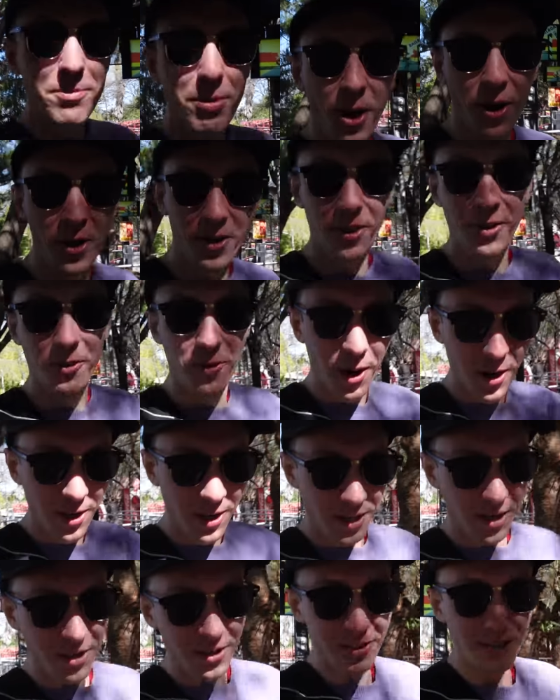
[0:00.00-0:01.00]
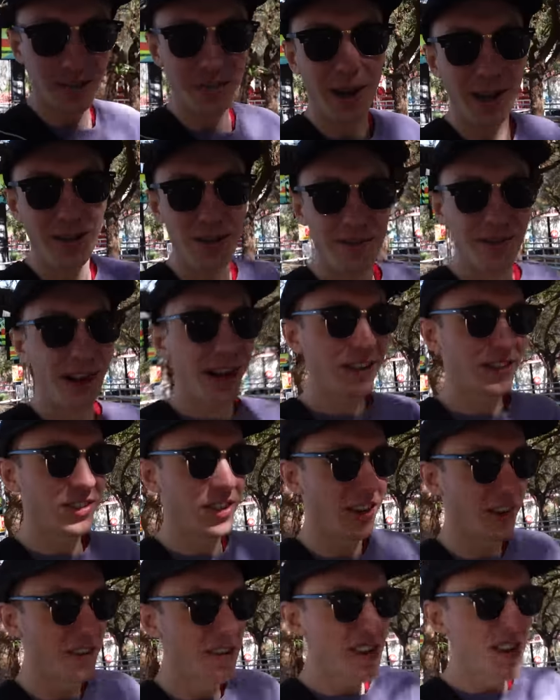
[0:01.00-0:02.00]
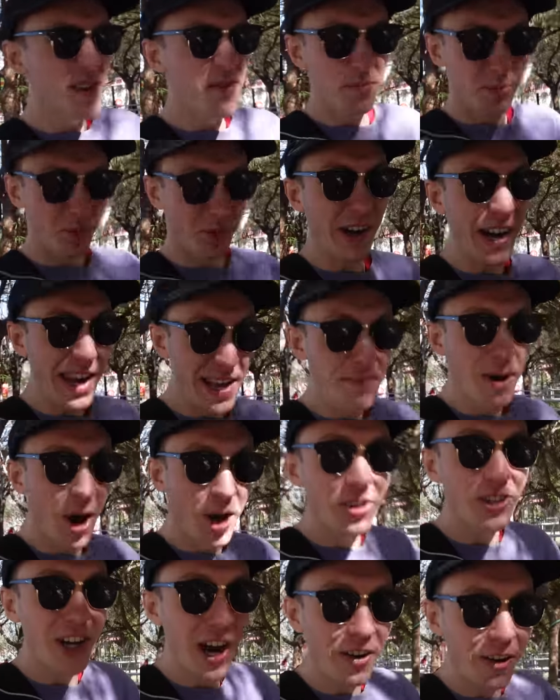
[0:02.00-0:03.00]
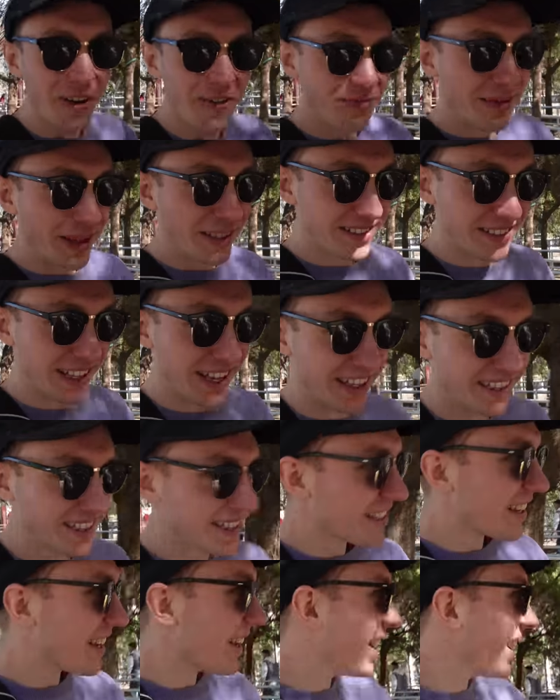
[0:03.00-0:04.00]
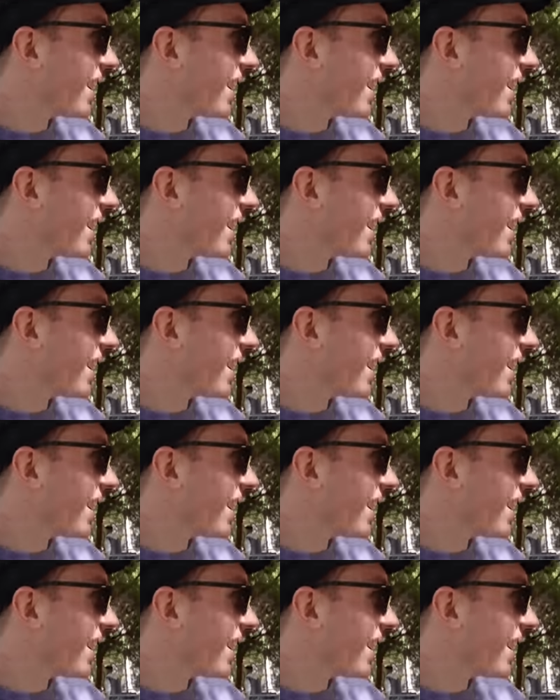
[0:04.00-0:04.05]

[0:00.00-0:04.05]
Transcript: put the roller coaster manufacturer pretty much out of business.